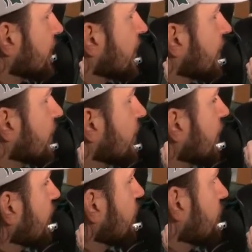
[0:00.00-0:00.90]
Ten,
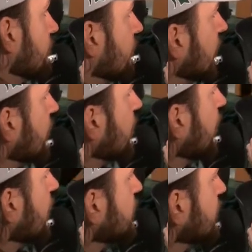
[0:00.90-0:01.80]
and make the
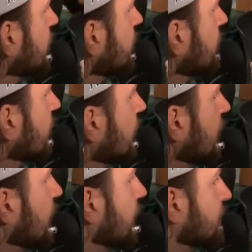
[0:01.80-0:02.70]
playoffs.
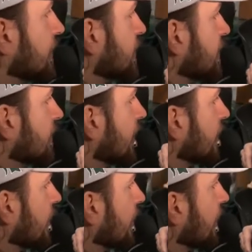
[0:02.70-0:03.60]
And so it's
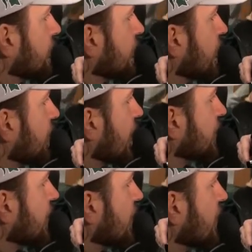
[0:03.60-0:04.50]
exciting. After the
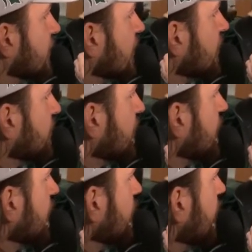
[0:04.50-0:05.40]
Nebraska loss, I think it was pretty tough. A